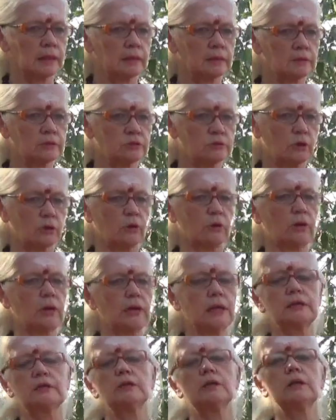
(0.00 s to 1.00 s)
So
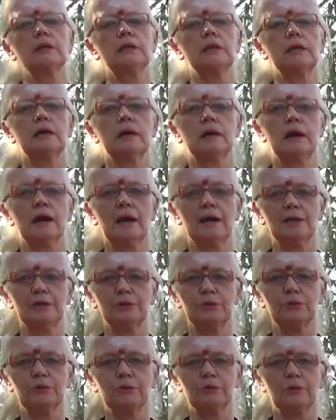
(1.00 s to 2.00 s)
literally I
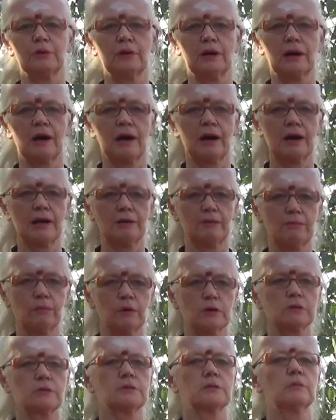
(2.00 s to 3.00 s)
knew I
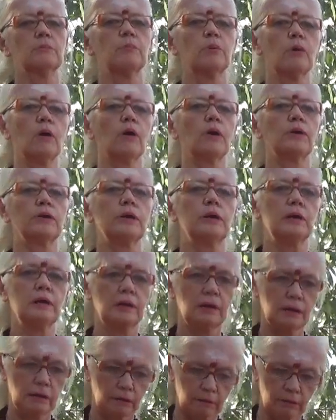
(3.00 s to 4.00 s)
was born
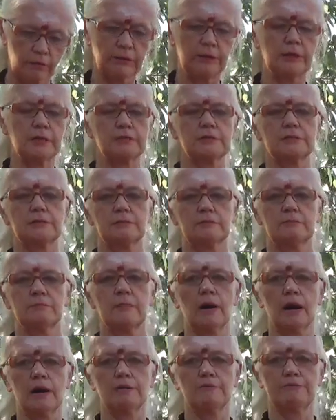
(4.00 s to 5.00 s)
on this,
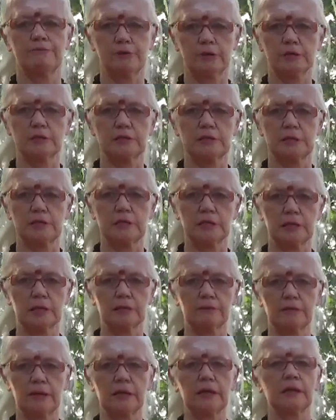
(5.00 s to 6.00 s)
my first inner
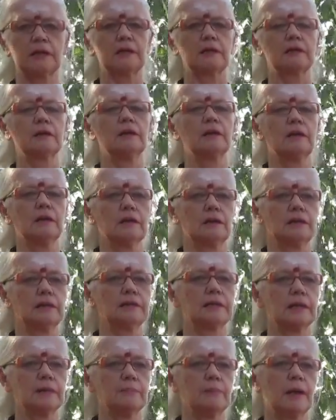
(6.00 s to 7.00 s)
awakening
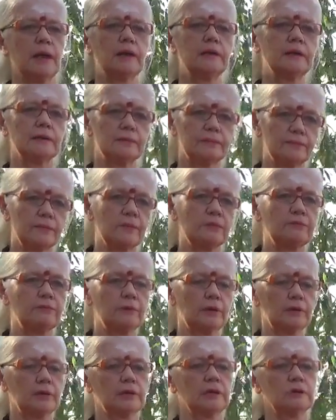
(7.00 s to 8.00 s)
that I made
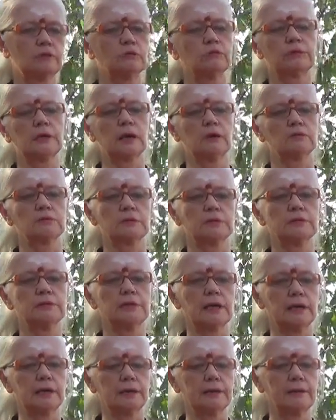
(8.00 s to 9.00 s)

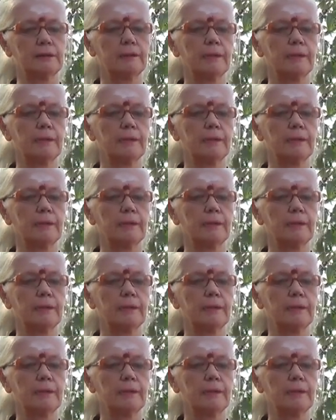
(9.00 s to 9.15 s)
2010.